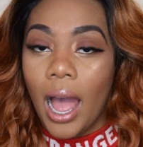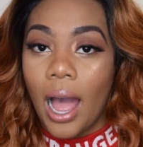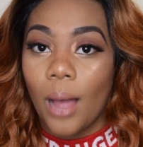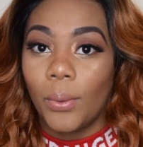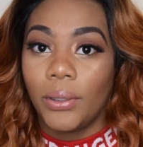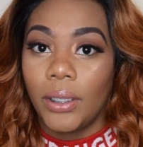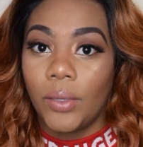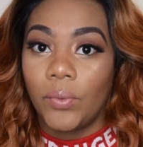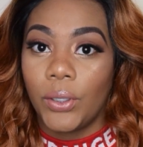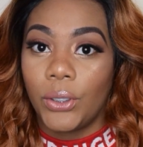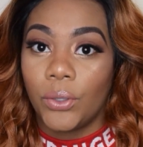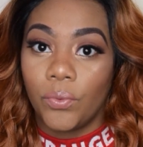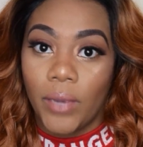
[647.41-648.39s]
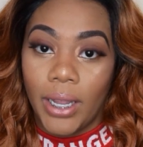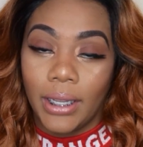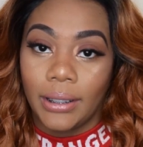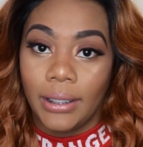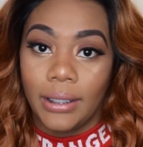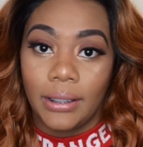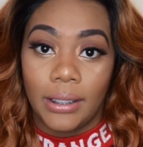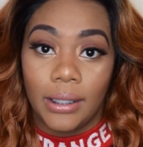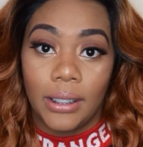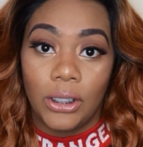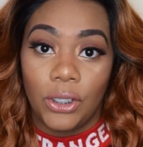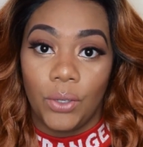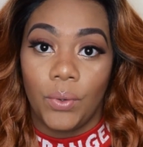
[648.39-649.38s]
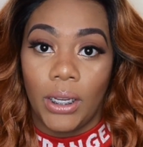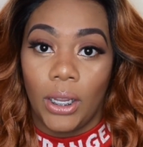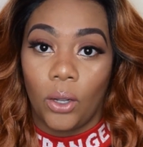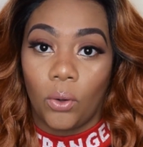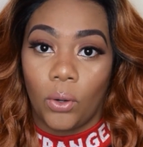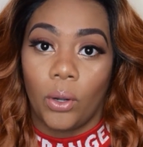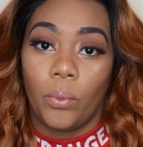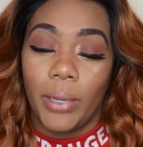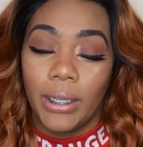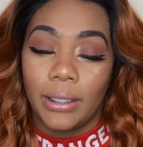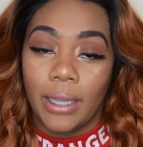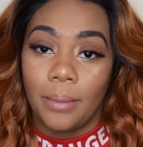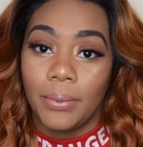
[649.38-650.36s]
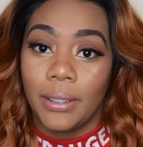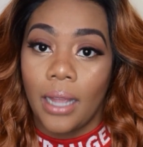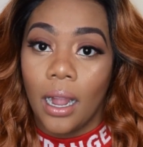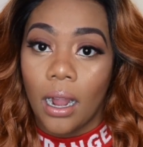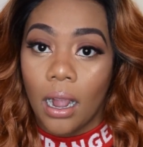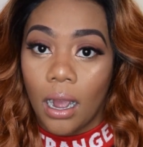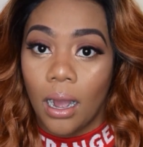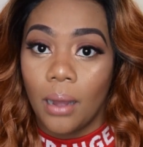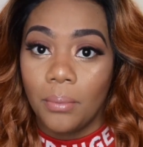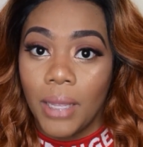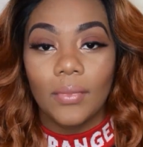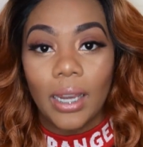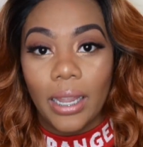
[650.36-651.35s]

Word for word: I will leave the direct link to this unit on wig types dot com.